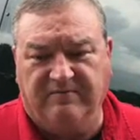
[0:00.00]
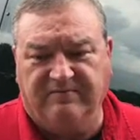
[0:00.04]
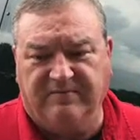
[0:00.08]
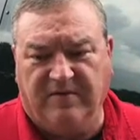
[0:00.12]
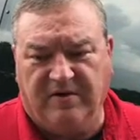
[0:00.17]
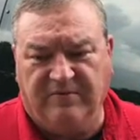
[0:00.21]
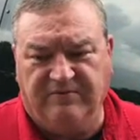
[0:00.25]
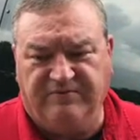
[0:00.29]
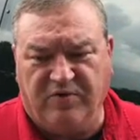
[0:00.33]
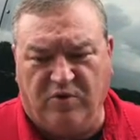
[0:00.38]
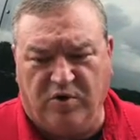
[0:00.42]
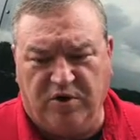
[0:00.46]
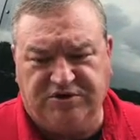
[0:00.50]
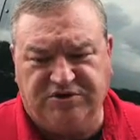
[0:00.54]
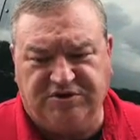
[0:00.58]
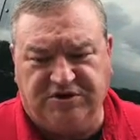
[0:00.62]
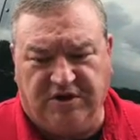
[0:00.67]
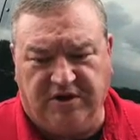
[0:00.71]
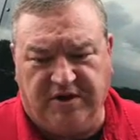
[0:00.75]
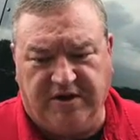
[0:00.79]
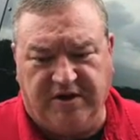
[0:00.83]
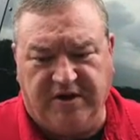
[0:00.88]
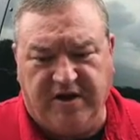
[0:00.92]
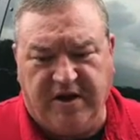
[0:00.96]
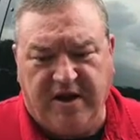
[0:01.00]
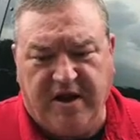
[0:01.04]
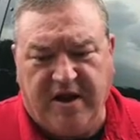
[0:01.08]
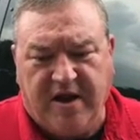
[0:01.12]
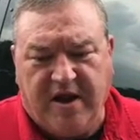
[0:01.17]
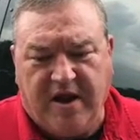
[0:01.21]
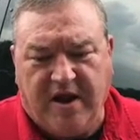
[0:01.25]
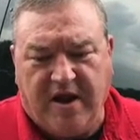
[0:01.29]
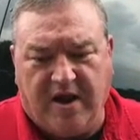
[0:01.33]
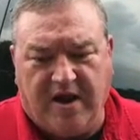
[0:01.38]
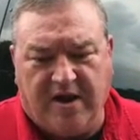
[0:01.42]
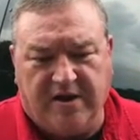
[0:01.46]
Unfortunately,
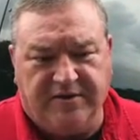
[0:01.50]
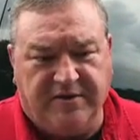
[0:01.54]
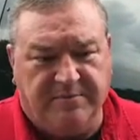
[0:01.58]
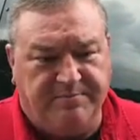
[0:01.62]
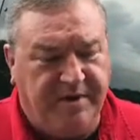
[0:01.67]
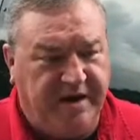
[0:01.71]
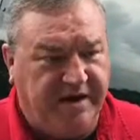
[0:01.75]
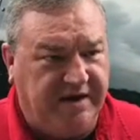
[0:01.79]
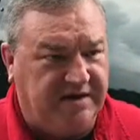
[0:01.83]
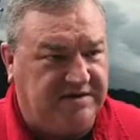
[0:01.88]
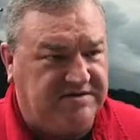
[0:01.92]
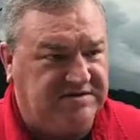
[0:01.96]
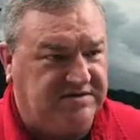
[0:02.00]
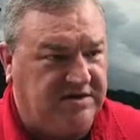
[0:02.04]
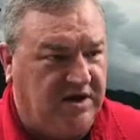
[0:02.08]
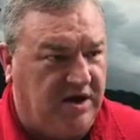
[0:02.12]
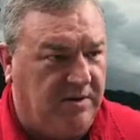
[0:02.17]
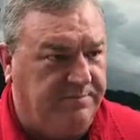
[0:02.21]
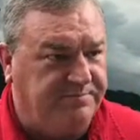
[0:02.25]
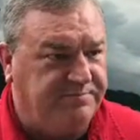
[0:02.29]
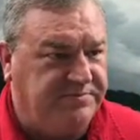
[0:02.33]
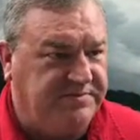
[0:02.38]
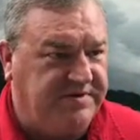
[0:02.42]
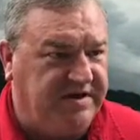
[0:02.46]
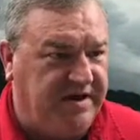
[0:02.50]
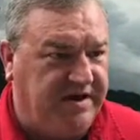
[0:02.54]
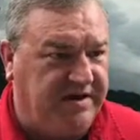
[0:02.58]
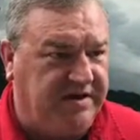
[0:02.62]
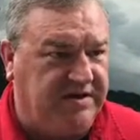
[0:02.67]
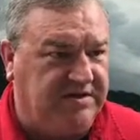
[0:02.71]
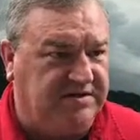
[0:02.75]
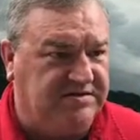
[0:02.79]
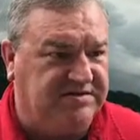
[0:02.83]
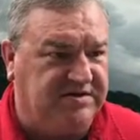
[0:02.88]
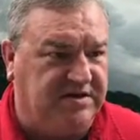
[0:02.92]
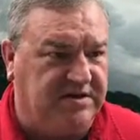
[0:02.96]
the biggest uptick
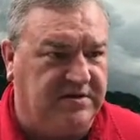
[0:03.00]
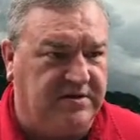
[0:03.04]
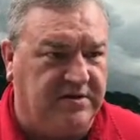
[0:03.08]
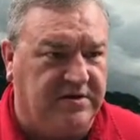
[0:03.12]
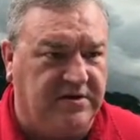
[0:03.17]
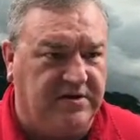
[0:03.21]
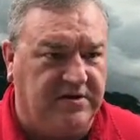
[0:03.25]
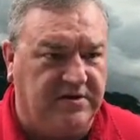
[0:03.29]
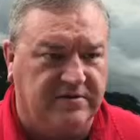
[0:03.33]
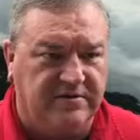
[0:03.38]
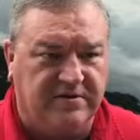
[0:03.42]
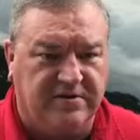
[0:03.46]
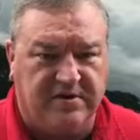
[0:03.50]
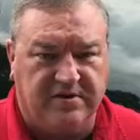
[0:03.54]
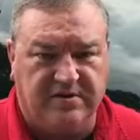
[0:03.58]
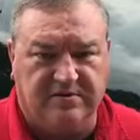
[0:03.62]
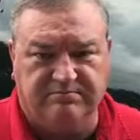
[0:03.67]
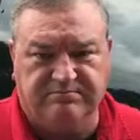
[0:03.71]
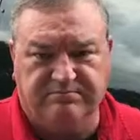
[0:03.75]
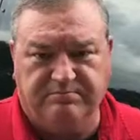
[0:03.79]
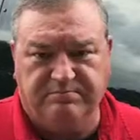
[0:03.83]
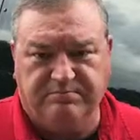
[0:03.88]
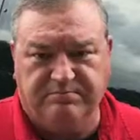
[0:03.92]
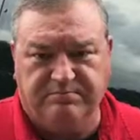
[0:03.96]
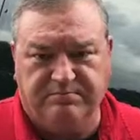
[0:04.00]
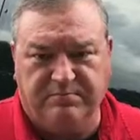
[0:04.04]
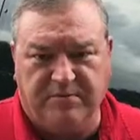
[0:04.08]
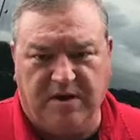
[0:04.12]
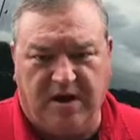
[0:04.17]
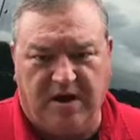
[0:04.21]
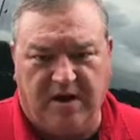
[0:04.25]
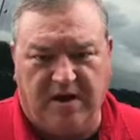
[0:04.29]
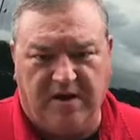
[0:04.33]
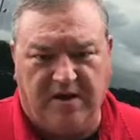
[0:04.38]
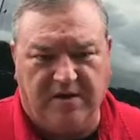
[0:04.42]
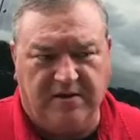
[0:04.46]
is in the
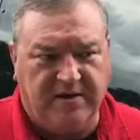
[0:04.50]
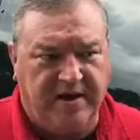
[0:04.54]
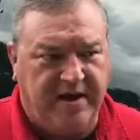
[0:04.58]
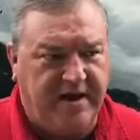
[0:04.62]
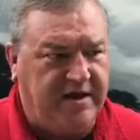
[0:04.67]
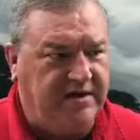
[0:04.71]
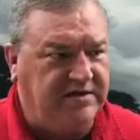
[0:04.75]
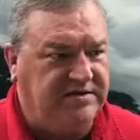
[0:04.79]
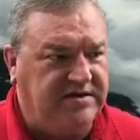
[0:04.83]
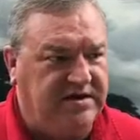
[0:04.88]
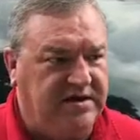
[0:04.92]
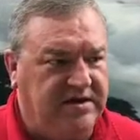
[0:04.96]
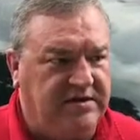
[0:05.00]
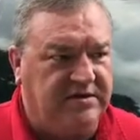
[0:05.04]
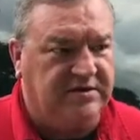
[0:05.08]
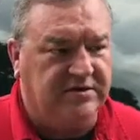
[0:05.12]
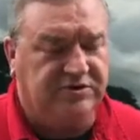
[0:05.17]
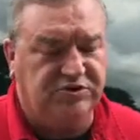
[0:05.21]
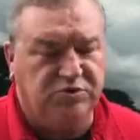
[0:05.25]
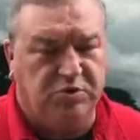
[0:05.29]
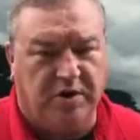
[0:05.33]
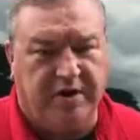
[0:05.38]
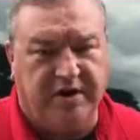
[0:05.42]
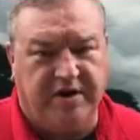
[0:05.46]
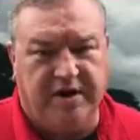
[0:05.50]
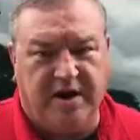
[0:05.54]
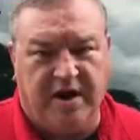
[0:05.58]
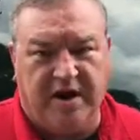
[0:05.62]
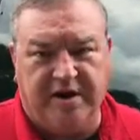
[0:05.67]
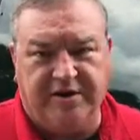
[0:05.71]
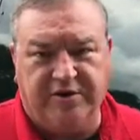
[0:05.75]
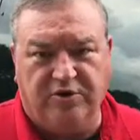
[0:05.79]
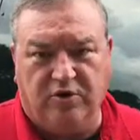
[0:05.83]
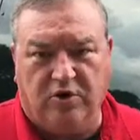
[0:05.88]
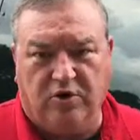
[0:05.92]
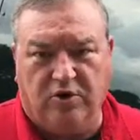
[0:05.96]
18 to
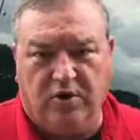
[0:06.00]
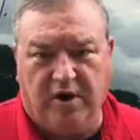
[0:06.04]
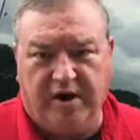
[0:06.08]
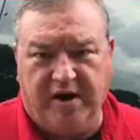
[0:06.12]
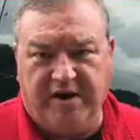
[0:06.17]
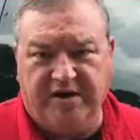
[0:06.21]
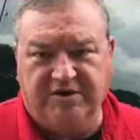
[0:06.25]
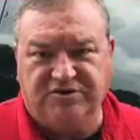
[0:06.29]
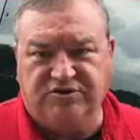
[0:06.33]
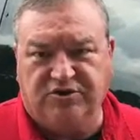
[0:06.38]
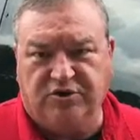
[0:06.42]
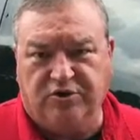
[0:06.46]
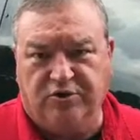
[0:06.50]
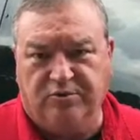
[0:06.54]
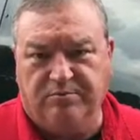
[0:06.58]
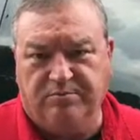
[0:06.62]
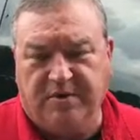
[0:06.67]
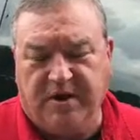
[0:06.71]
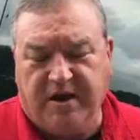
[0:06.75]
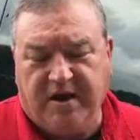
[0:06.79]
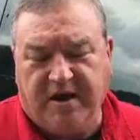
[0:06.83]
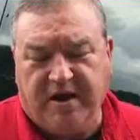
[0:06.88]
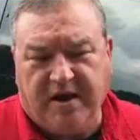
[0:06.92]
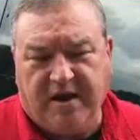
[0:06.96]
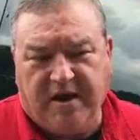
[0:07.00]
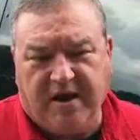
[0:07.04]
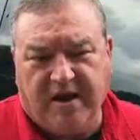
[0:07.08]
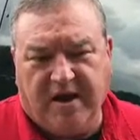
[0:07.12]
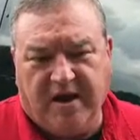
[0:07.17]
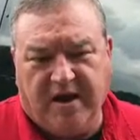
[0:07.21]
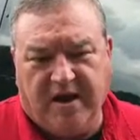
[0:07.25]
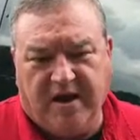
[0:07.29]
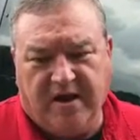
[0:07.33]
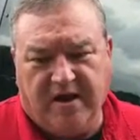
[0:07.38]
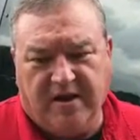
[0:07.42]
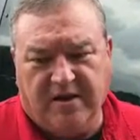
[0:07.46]
29-year-old age group.
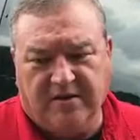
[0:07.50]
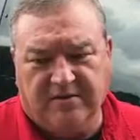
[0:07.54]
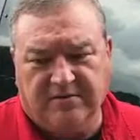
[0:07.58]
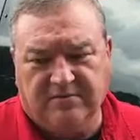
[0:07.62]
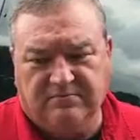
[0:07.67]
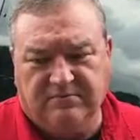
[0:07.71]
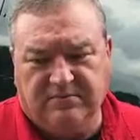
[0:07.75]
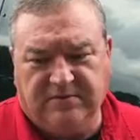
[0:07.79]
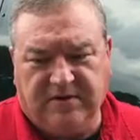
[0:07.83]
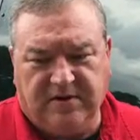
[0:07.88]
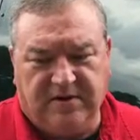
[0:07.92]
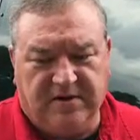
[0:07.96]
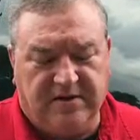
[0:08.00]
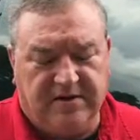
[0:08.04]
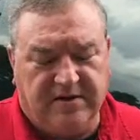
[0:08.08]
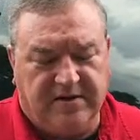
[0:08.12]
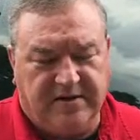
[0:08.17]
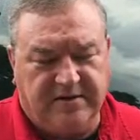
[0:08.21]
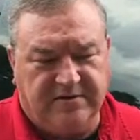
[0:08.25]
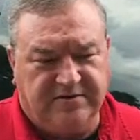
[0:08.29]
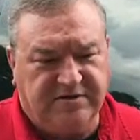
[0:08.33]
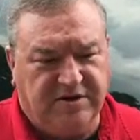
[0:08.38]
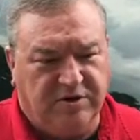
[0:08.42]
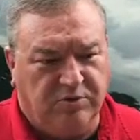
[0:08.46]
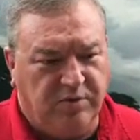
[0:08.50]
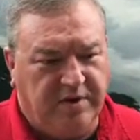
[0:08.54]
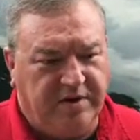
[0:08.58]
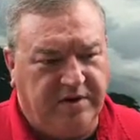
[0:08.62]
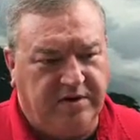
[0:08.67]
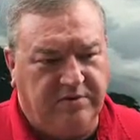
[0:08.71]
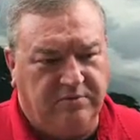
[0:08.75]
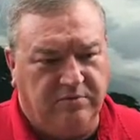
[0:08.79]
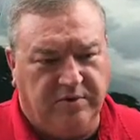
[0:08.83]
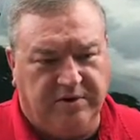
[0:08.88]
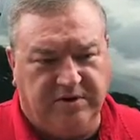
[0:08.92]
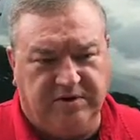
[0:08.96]
Until
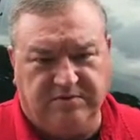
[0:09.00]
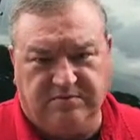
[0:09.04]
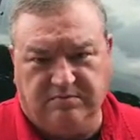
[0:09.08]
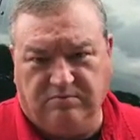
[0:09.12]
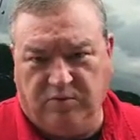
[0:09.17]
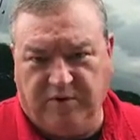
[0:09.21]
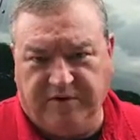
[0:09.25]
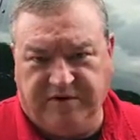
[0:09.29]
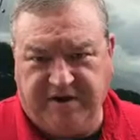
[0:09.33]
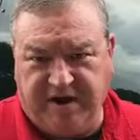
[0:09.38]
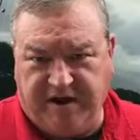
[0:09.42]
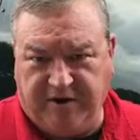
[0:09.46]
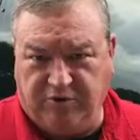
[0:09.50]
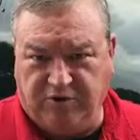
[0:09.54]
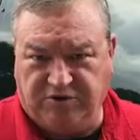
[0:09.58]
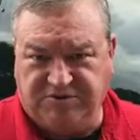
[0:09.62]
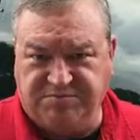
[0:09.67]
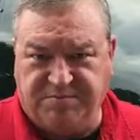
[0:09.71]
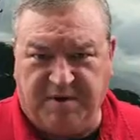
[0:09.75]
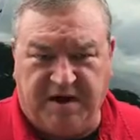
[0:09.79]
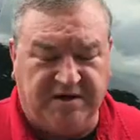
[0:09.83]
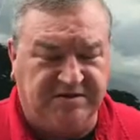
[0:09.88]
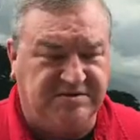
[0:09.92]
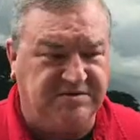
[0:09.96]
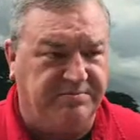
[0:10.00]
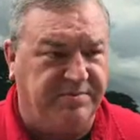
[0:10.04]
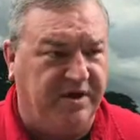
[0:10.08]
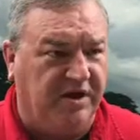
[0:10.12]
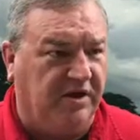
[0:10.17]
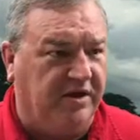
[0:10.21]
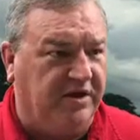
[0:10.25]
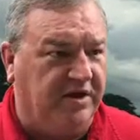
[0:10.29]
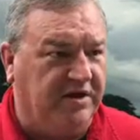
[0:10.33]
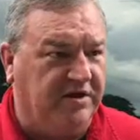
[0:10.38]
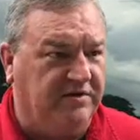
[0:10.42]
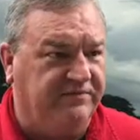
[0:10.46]
we take
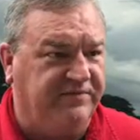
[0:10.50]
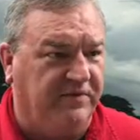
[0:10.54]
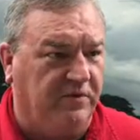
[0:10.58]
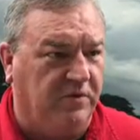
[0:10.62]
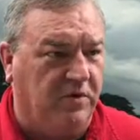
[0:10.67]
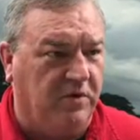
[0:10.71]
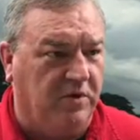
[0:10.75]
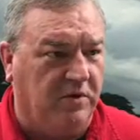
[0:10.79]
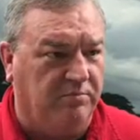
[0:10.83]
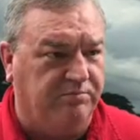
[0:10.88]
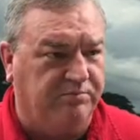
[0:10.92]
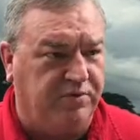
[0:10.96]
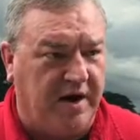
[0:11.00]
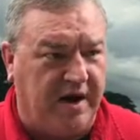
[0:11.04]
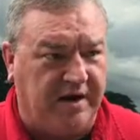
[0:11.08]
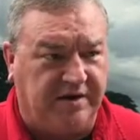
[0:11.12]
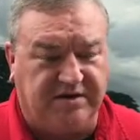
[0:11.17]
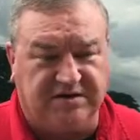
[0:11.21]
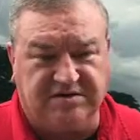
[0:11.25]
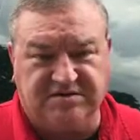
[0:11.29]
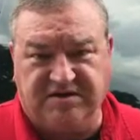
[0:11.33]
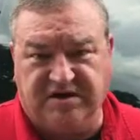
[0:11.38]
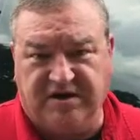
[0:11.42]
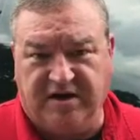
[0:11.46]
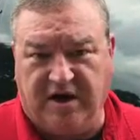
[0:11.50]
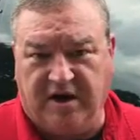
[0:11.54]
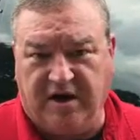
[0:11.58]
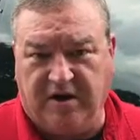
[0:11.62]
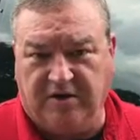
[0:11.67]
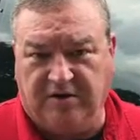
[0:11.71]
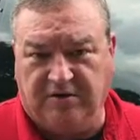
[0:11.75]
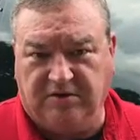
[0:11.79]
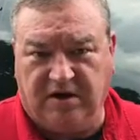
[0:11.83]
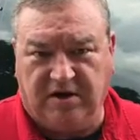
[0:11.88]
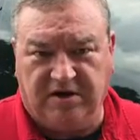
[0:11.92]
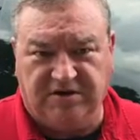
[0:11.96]
responsibility for practicing
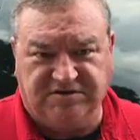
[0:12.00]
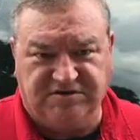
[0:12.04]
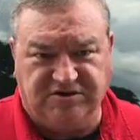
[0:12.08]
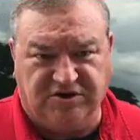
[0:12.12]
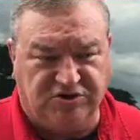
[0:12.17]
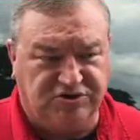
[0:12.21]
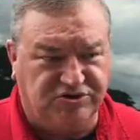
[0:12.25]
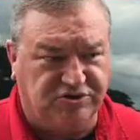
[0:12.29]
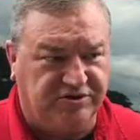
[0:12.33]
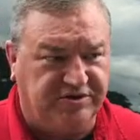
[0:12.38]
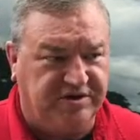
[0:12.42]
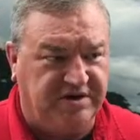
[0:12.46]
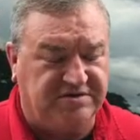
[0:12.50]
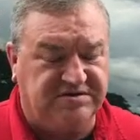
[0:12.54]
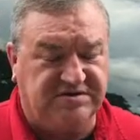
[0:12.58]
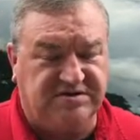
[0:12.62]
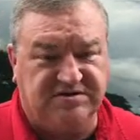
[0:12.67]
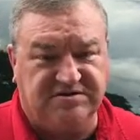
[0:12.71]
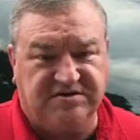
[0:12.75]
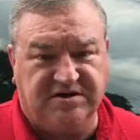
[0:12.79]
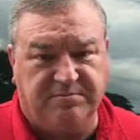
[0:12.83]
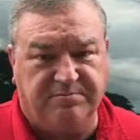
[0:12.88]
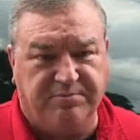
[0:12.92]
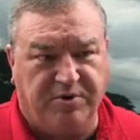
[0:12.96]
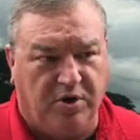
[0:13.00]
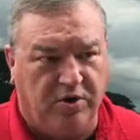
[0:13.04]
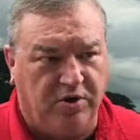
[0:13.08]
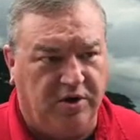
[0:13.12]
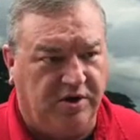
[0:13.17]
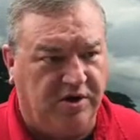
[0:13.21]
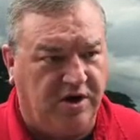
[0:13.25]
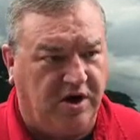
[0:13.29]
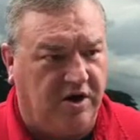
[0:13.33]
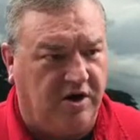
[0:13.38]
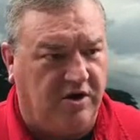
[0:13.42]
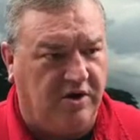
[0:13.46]
our social distancing
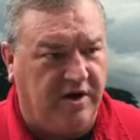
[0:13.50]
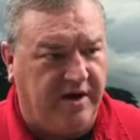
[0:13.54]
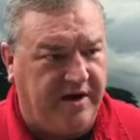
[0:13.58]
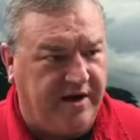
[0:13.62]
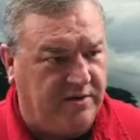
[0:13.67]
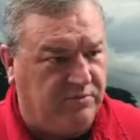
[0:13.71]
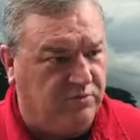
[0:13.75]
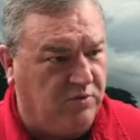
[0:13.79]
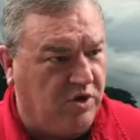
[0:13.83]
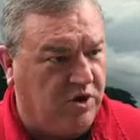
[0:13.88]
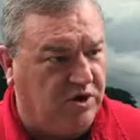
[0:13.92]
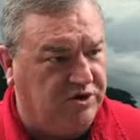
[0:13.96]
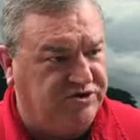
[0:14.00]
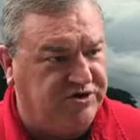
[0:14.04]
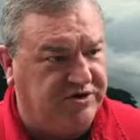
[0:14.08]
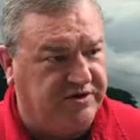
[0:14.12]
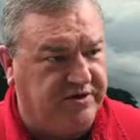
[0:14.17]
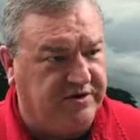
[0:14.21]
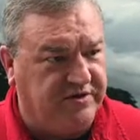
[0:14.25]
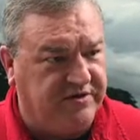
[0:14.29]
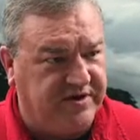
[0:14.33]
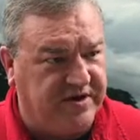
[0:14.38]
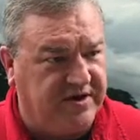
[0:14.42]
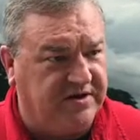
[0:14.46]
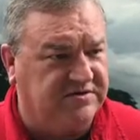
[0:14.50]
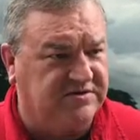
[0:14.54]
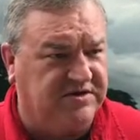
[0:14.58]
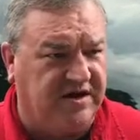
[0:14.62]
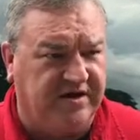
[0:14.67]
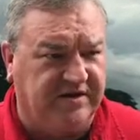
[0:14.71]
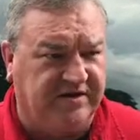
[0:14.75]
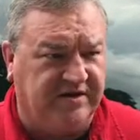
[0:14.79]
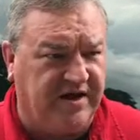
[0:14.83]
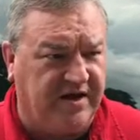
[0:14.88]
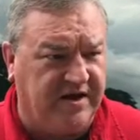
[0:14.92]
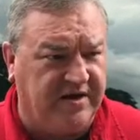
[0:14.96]
protocol, hand washing, and things
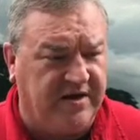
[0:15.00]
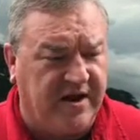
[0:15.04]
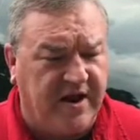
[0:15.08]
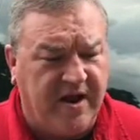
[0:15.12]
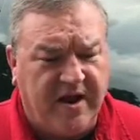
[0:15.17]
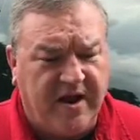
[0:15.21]
like that,